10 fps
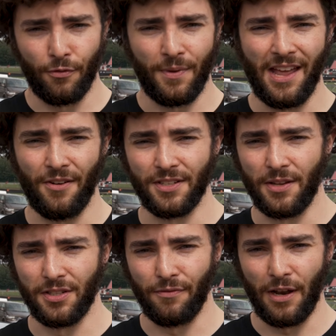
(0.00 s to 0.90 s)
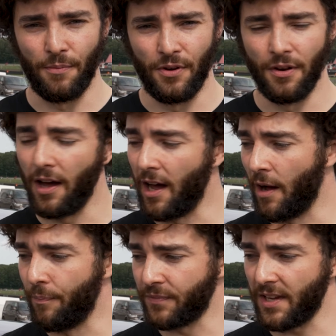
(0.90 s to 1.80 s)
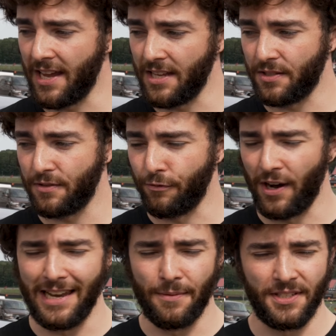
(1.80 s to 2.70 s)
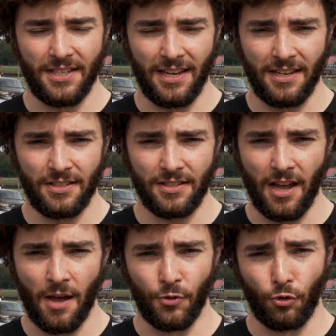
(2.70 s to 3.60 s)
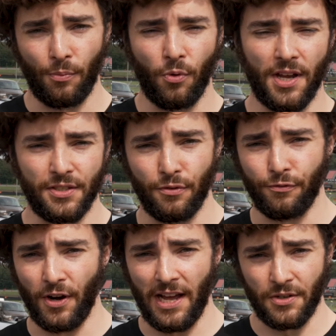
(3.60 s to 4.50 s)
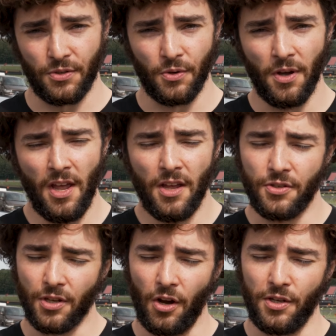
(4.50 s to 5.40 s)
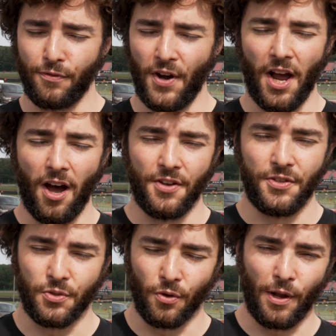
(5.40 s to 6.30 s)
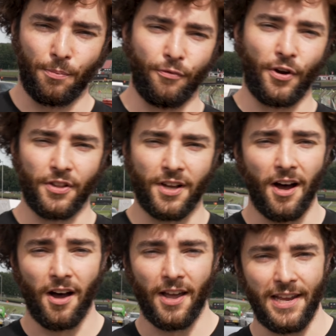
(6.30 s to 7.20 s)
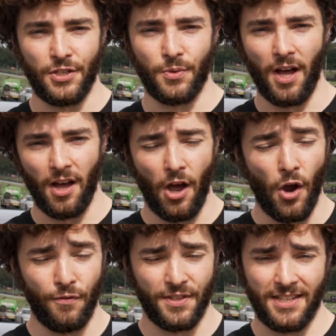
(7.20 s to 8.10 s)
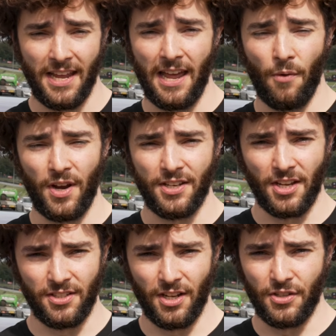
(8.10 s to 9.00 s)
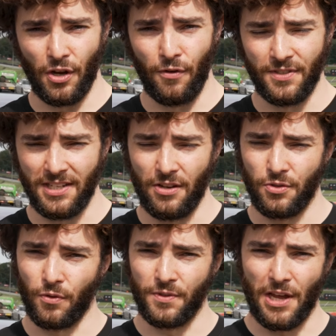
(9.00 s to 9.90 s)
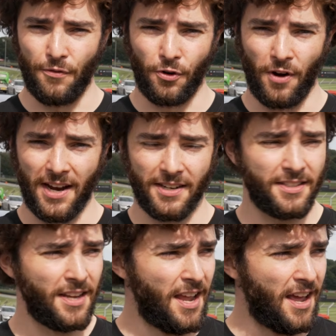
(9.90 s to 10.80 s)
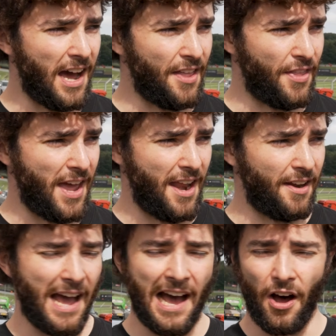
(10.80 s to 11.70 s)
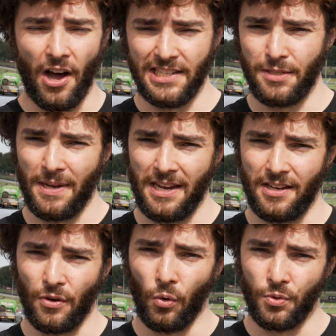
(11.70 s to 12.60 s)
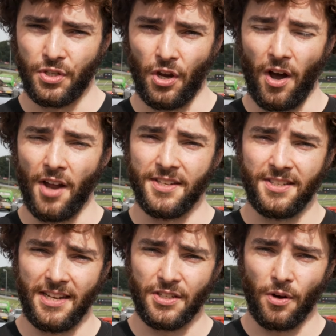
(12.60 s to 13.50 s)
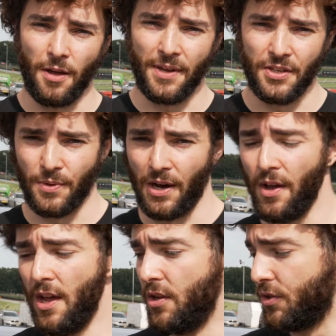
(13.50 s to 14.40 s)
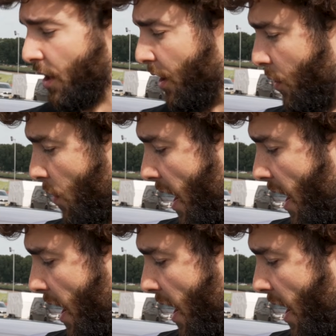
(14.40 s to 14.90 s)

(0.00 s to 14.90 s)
from here in terms of development, it's very limited grip-wise on the front axle, so it's very hard to sort of like provoke the car into an oversteer, and when it does start to oversteer, it sort of self-corrects, and then at high speed it also understeers quite a bit as well. So